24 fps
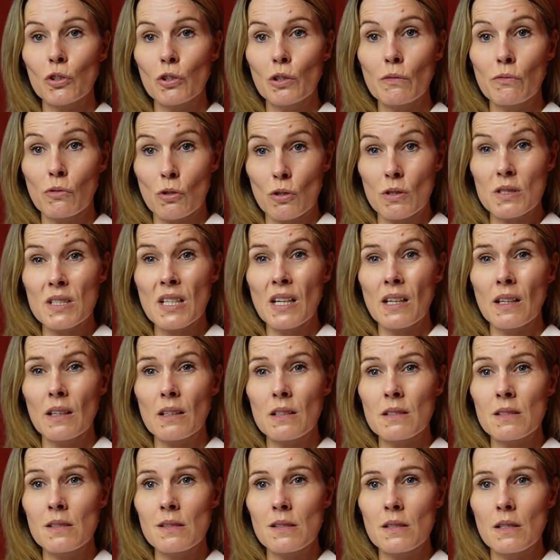your
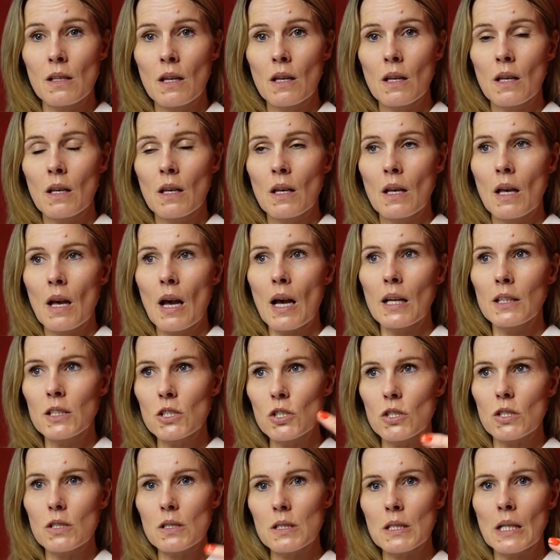vortex, and you
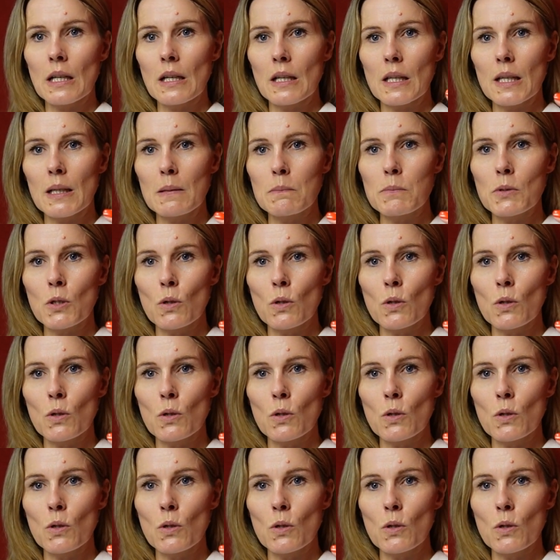just kind of keep